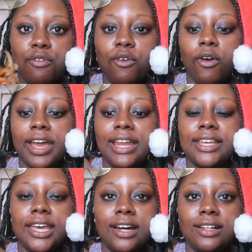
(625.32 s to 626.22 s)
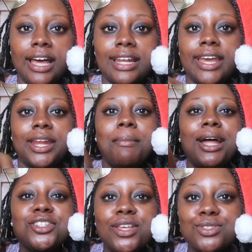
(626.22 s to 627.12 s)
Forehead girl at night.
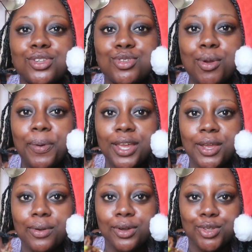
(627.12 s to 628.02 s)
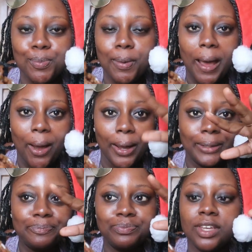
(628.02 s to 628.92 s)
Imagine that was a superhero, superpower